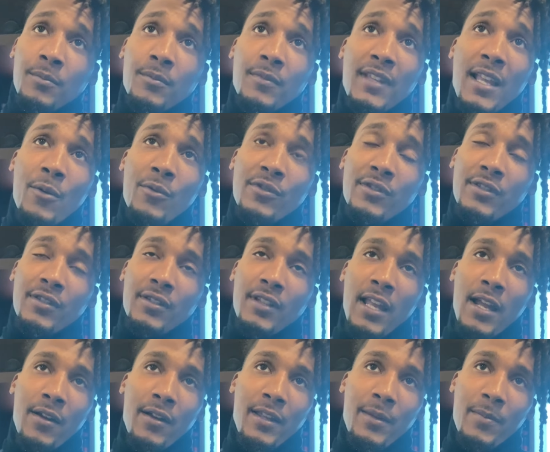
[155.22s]

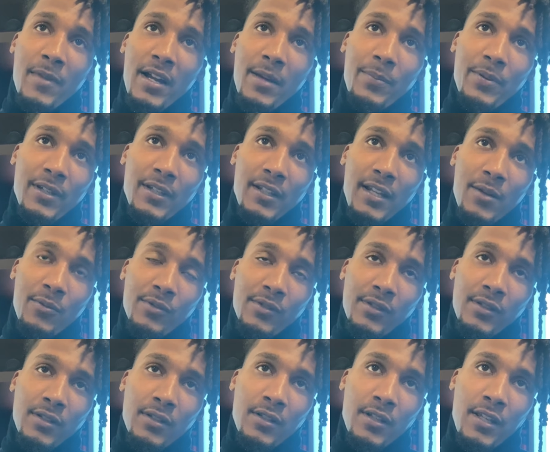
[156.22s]
In my opinion,
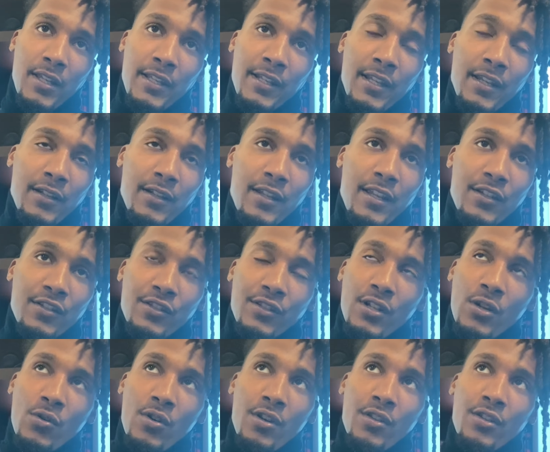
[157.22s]
there's
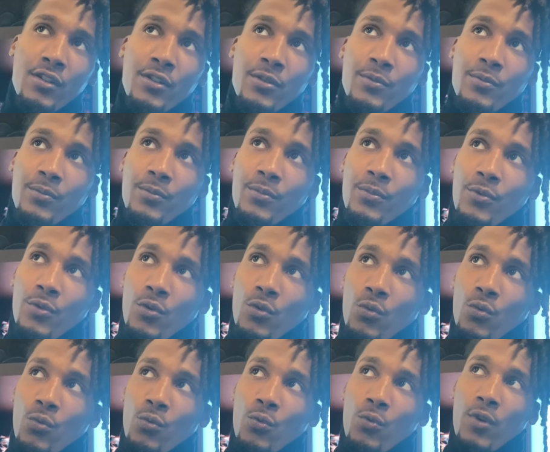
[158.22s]
no other
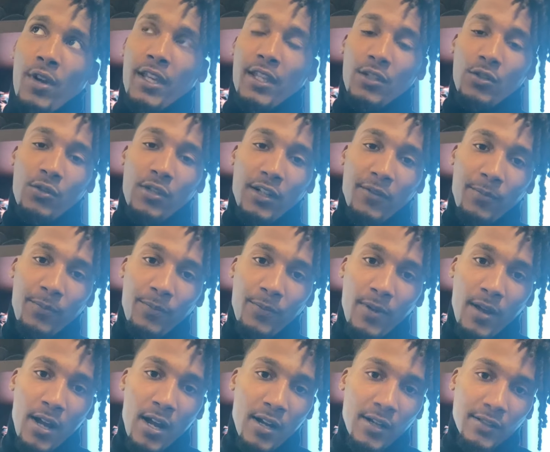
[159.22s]
way you could have
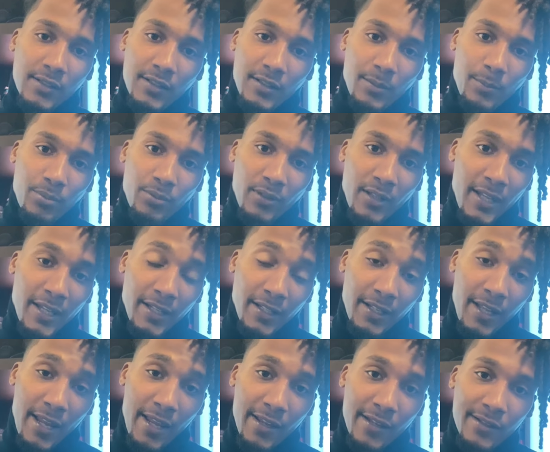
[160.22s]
honestly played
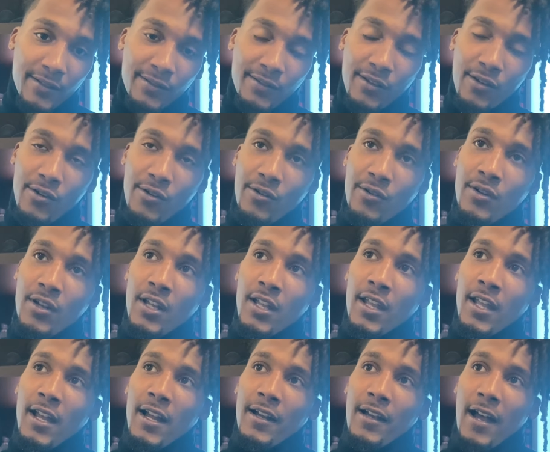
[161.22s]
that. So
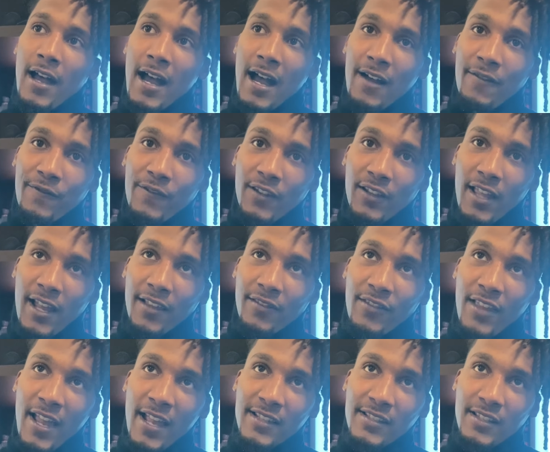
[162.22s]
I feel like
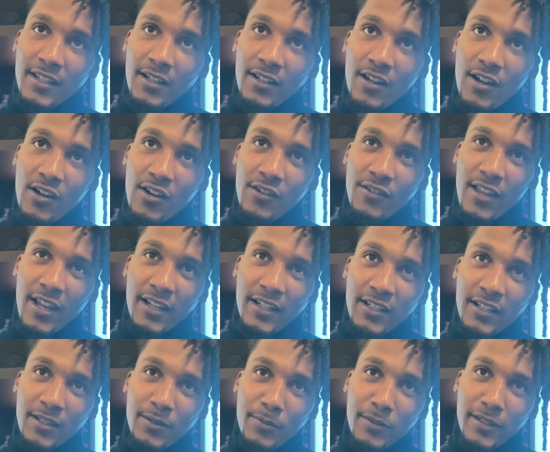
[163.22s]
that's a call that
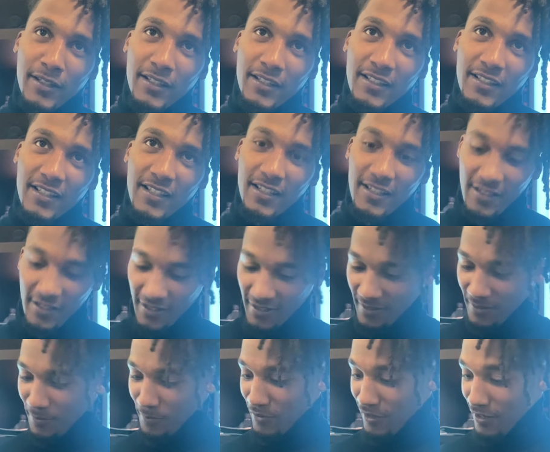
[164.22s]
could have been
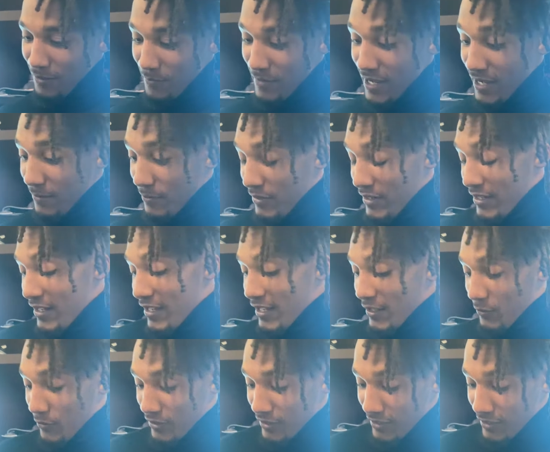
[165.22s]
brought back, but it is what